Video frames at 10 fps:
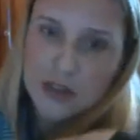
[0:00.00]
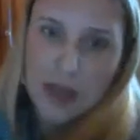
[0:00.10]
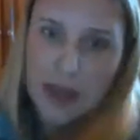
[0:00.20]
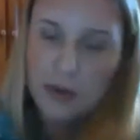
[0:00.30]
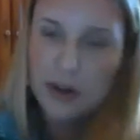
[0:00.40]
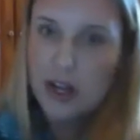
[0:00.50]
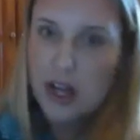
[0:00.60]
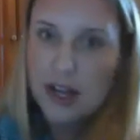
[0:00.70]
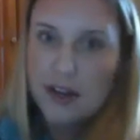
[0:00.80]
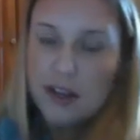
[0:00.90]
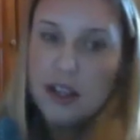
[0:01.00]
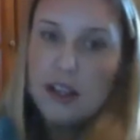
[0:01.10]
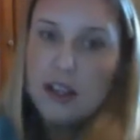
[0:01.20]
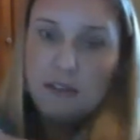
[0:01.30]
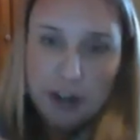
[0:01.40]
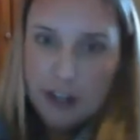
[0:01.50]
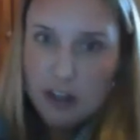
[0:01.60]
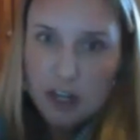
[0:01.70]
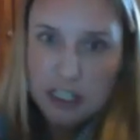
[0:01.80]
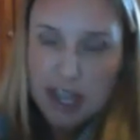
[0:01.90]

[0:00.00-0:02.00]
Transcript: so I work on very large,